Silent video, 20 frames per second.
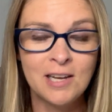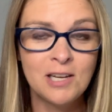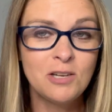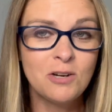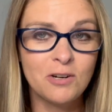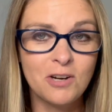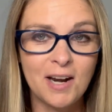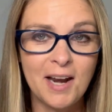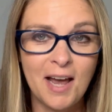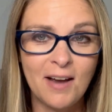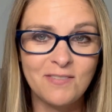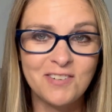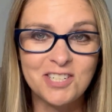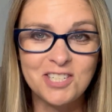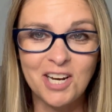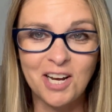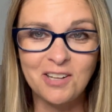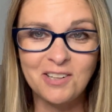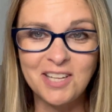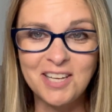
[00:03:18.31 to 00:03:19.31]
you're going to have to
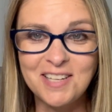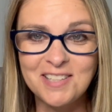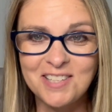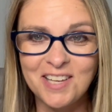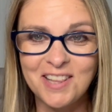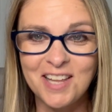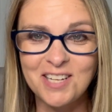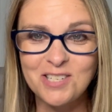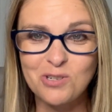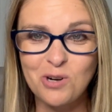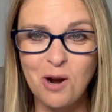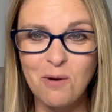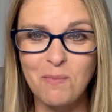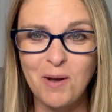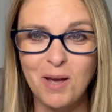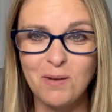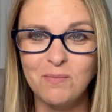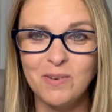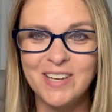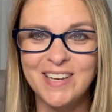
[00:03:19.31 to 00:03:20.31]
check liens on that straw
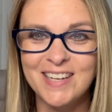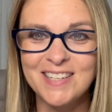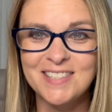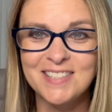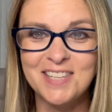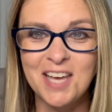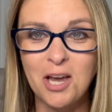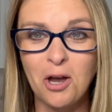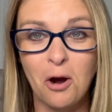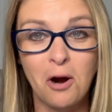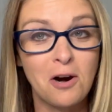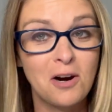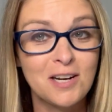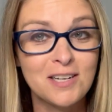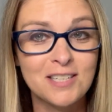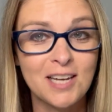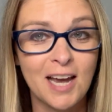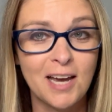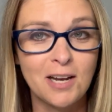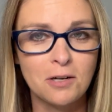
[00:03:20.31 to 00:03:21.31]
man, because they are
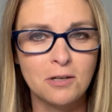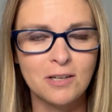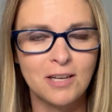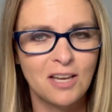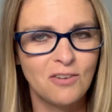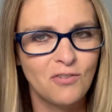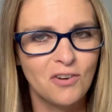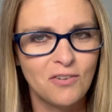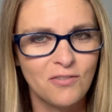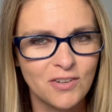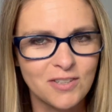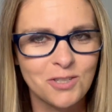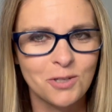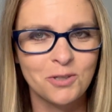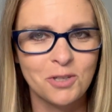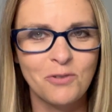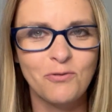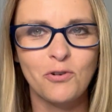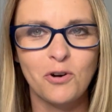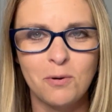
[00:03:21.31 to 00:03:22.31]
entitled, even if it's
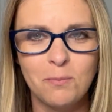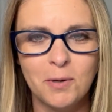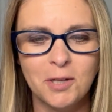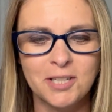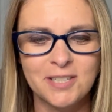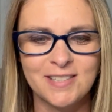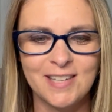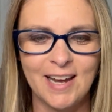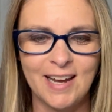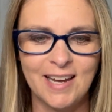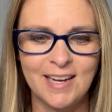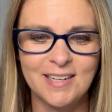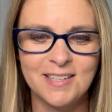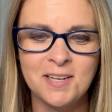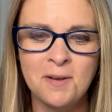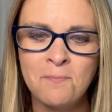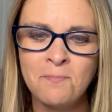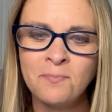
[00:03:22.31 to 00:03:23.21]
only for a millisecond.